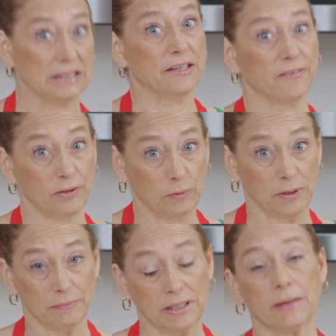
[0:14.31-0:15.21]
if you
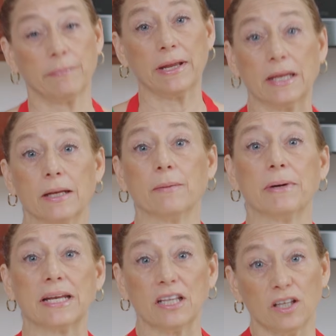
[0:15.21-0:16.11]
want my opinion,
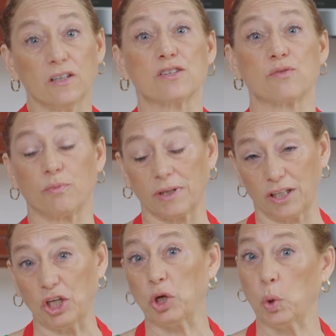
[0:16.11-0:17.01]
but it looks
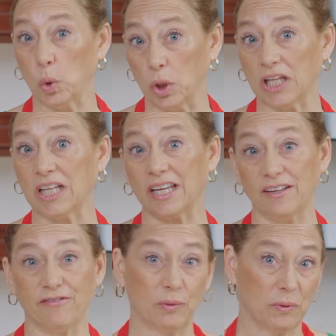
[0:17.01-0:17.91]
really cool
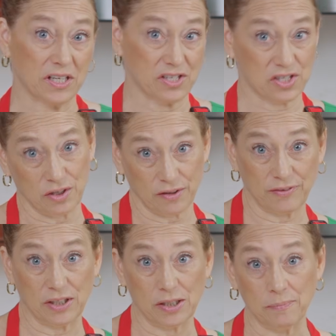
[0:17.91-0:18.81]
if you want to serve
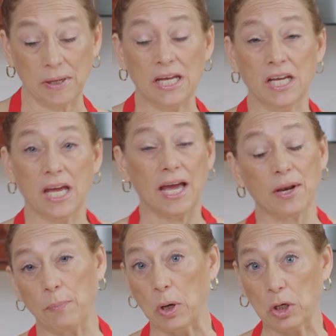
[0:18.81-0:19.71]
them at
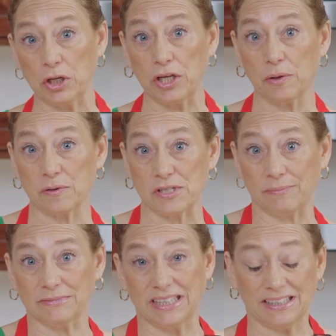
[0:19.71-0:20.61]
a party or
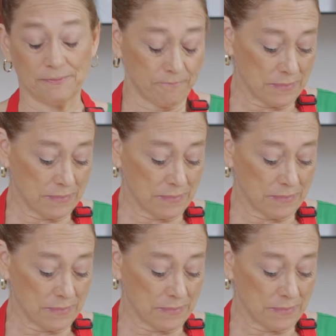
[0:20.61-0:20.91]
something.